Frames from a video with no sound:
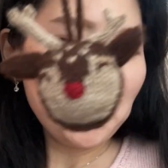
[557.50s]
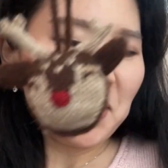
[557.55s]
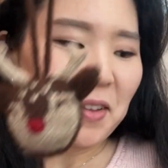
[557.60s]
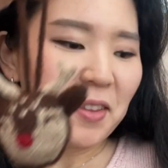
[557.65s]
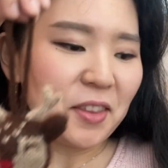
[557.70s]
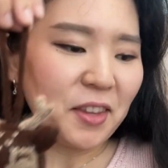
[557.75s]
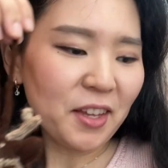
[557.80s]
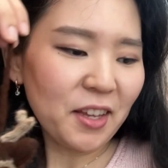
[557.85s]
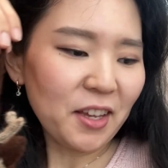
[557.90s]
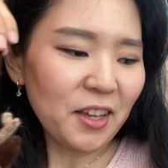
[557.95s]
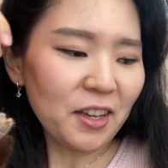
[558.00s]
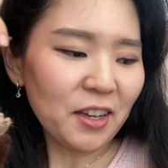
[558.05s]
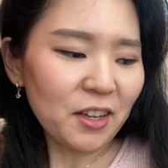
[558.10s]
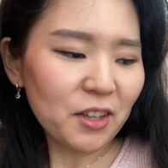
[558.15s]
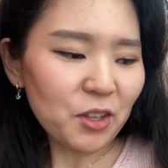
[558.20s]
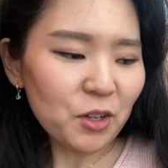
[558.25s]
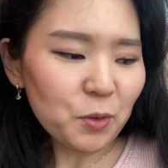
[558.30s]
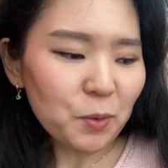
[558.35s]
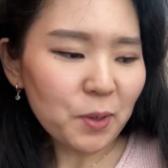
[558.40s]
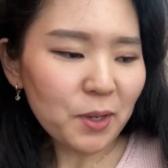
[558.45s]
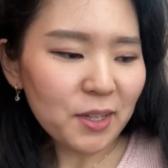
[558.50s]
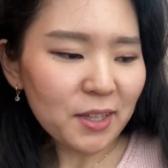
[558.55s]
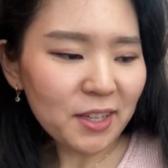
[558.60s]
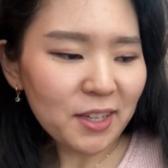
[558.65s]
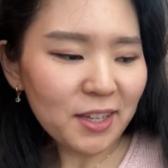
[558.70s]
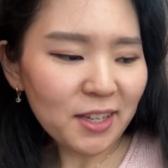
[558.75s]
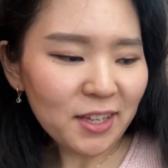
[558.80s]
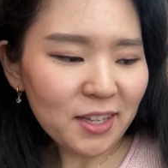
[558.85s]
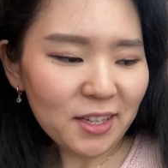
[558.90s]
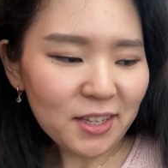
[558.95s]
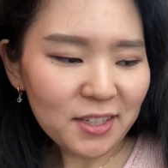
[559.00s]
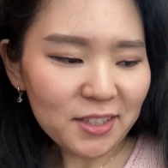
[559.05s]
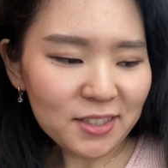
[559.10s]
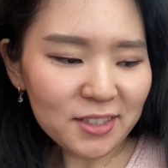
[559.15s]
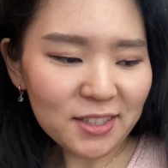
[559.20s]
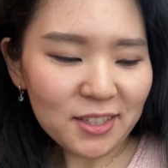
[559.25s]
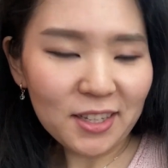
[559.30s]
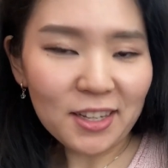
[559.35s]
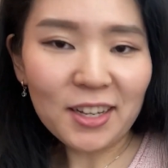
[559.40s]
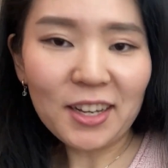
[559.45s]
The other one
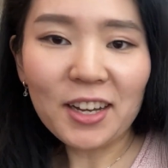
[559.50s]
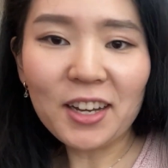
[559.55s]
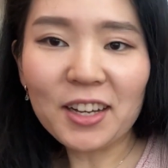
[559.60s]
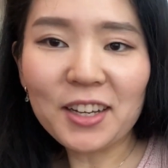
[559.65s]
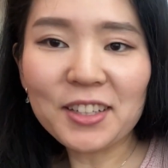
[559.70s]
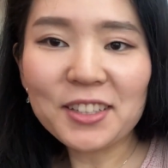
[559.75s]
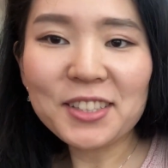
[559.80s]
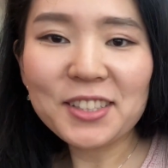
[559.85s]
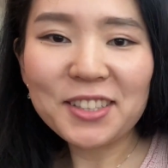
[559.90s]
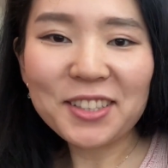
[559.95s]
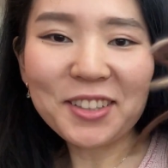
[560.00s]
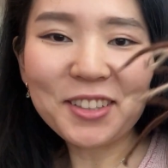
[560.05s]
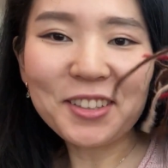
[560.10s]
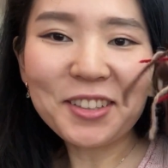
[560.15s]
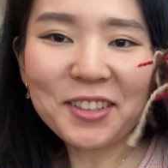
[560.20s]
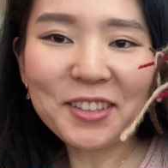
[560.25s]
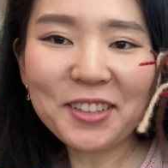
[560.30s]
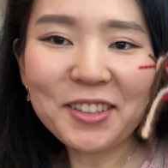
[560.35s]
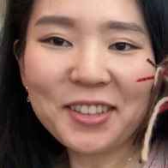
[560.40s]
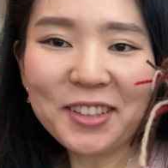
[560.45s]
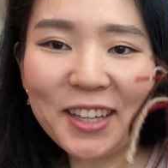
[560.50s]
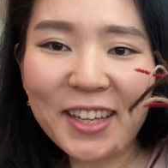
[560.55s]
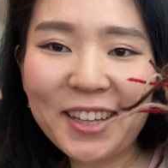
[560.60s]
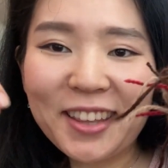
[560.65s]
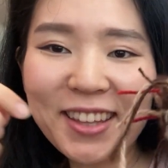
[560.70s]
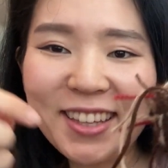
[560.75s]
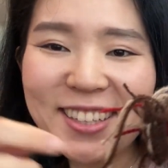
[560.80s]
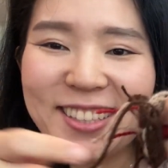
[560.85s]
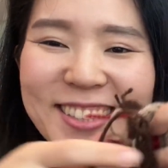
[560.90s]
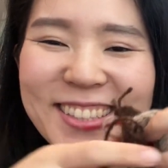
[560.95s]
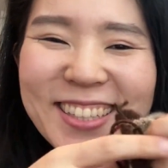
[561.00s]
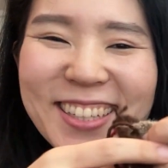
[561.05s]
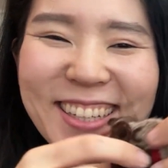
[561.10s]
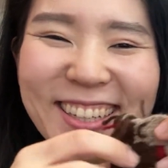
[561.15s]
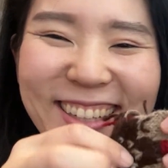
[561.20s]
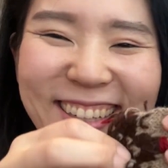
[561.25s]
is still like this.